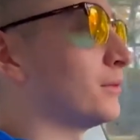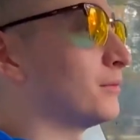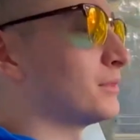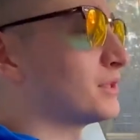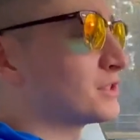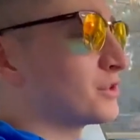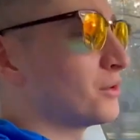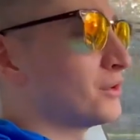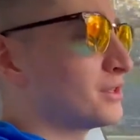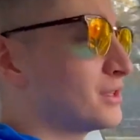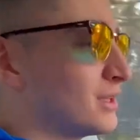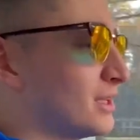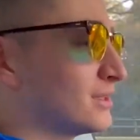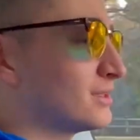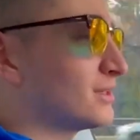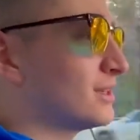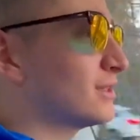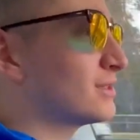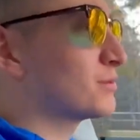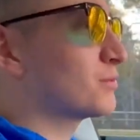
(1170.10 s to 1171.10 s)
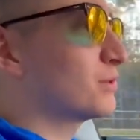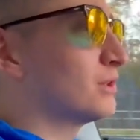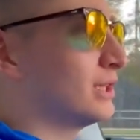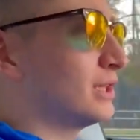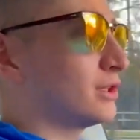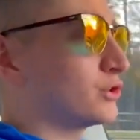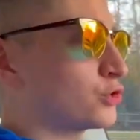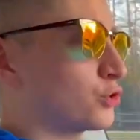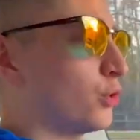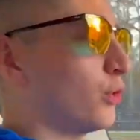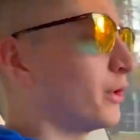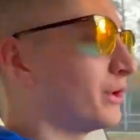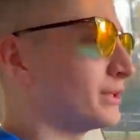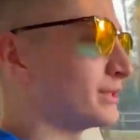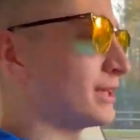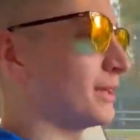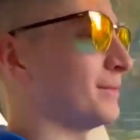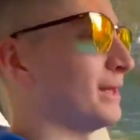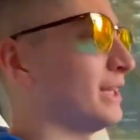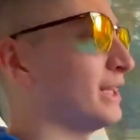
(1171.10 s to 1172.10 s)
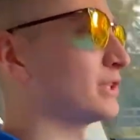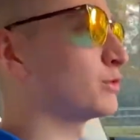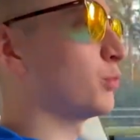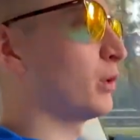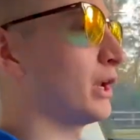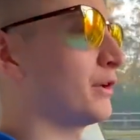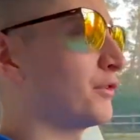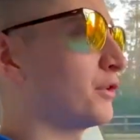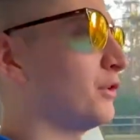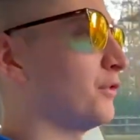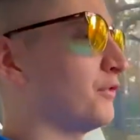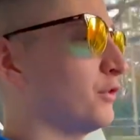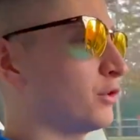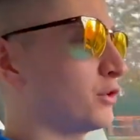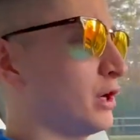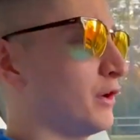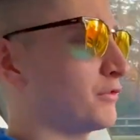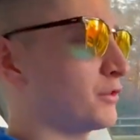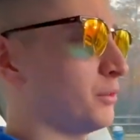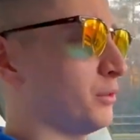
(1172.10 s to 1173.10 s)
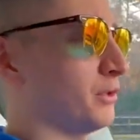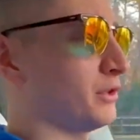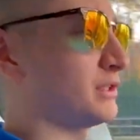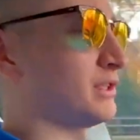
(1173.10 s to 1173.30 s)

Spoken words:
So it's really a choice. I mean, it's whatever you feel comfortable.